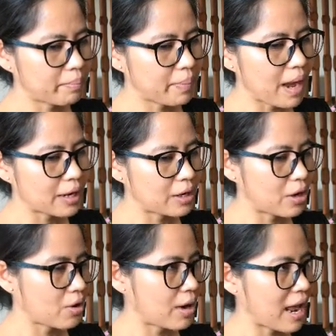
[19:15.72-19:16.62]
partner
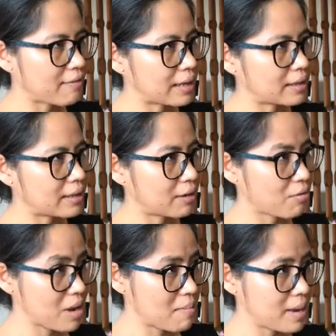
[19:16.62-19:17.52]
or having the
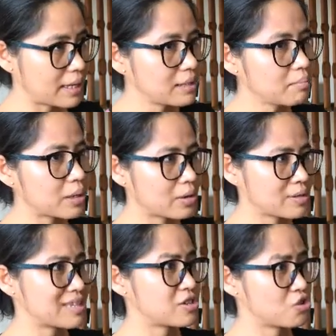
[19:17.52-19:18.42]
agreement
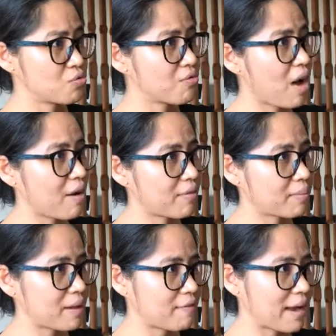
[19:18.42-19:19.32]
because it's too far from
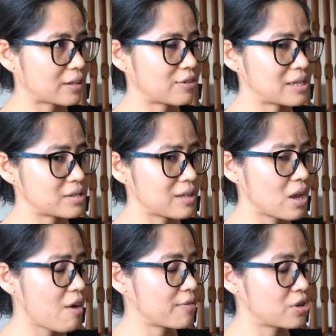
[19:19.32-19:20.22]
their mm. factory. So they
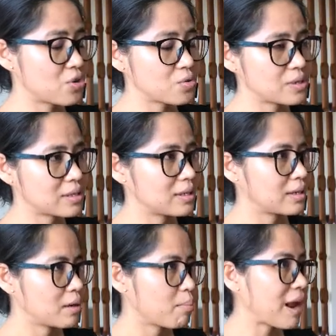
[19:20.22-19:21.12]
often use
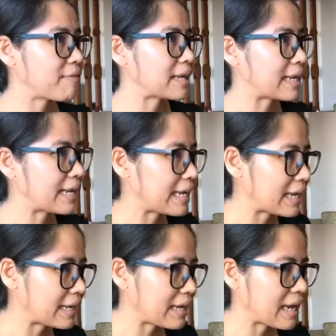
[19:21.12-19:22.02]
private clinic
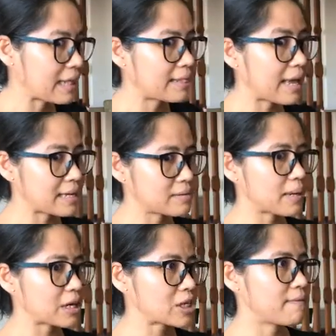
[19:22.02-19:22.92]
mm. and that's
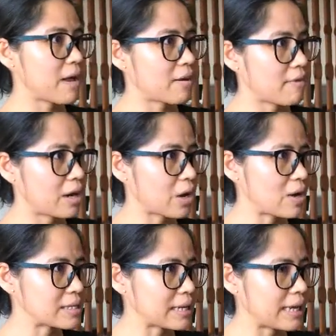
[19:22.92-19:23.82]
actually very, very
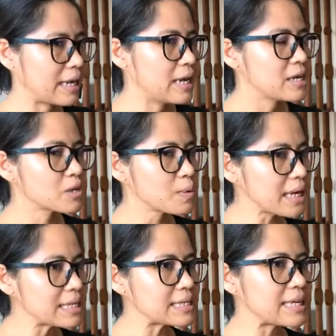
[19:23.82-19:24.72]
costly. So we
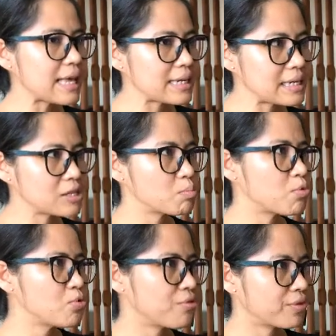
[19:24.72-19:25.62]
can see that this
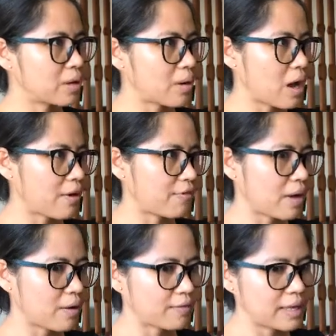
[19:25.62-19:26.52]
move, you know, of,
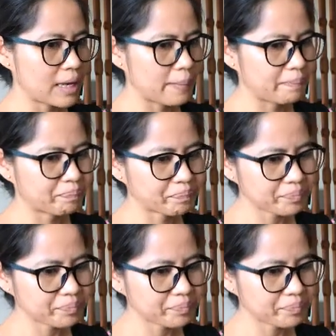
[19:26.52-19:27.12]
of the um,